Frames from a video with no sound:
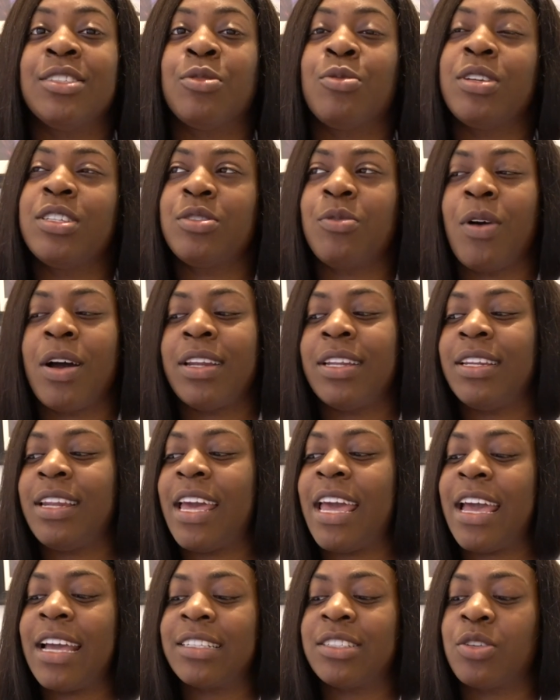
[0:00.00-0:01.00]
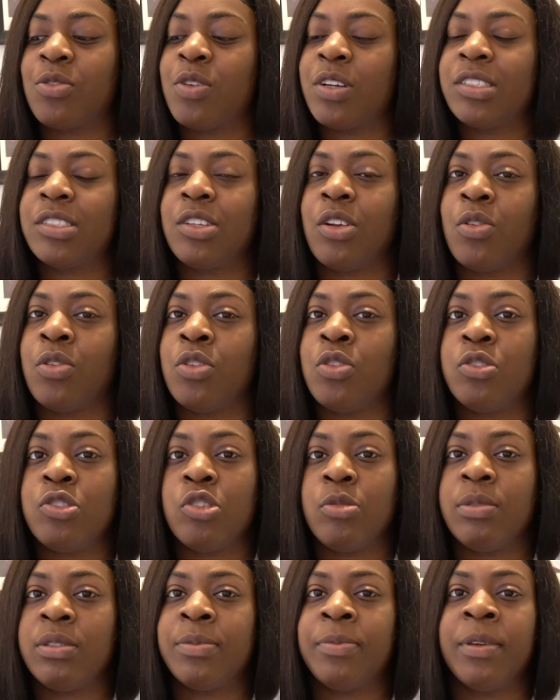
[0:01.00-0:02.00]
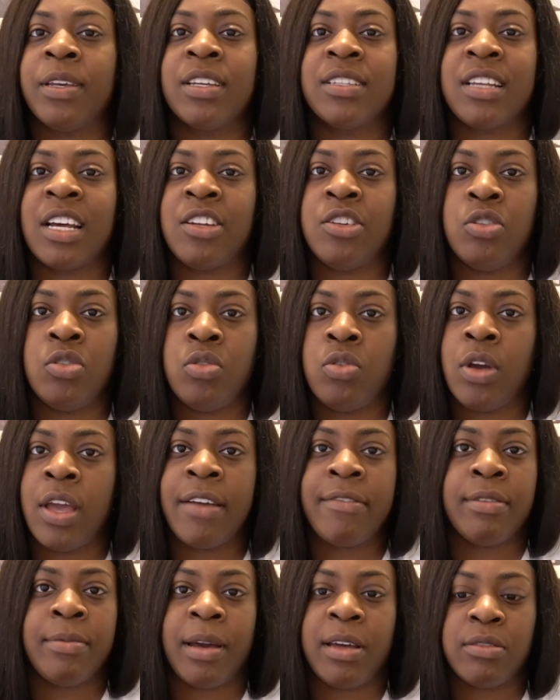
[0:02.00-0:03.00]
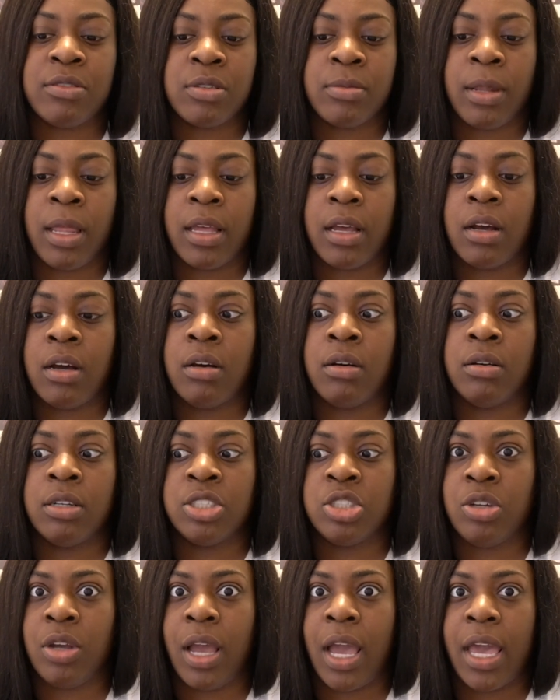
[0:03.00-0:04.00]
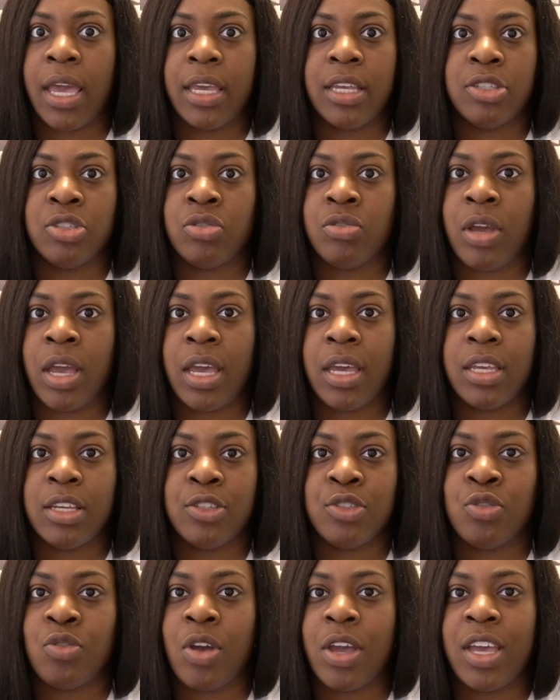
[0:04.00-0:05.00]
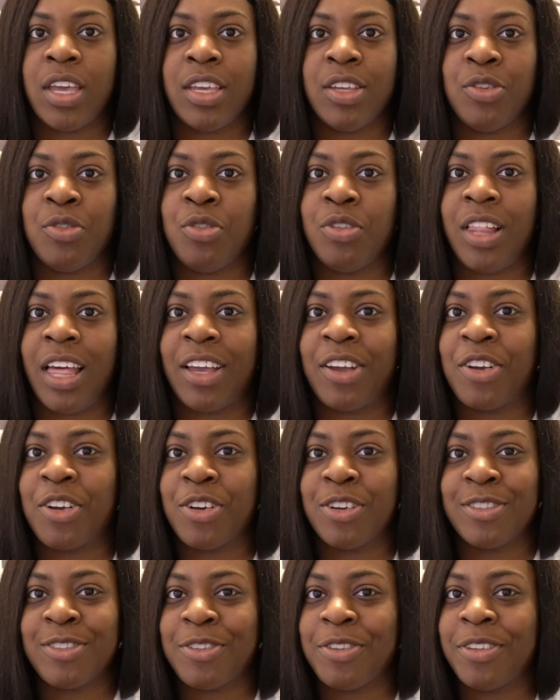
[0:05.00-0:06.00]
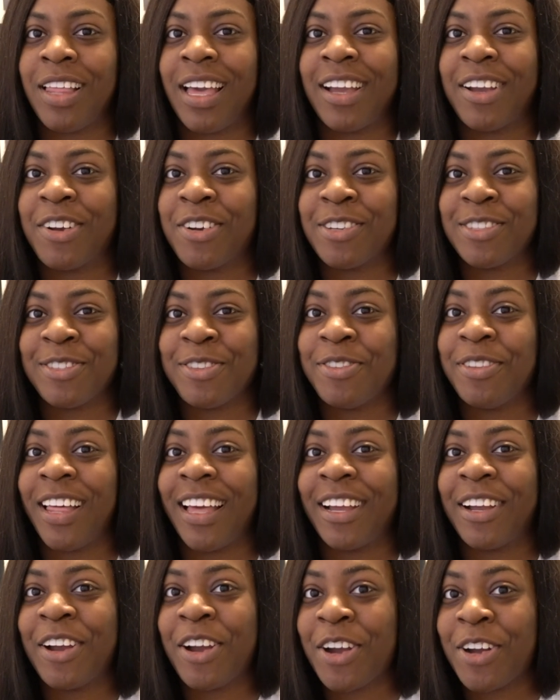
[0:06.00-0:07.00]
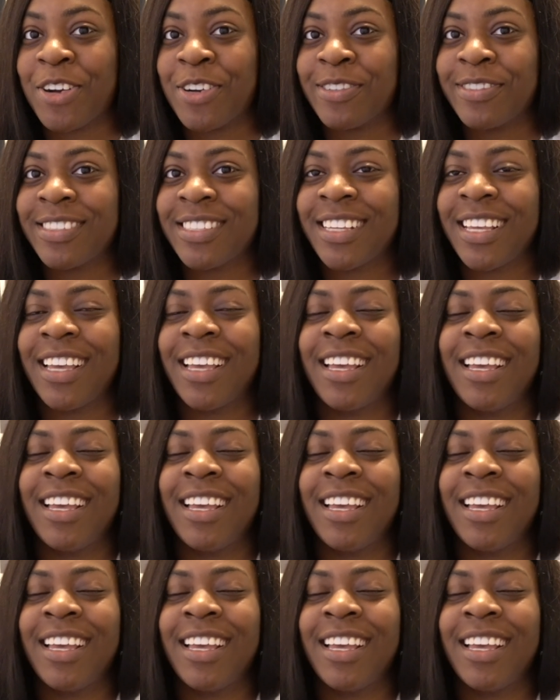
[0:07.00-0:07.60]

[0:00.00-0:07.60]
The reason why I didn't ask the question on YouTube is because I knew everybody was gonna be like, oh, is you gay? Is you gay? Is you gay? Do you like girls? Do you like girls? Do you like girls?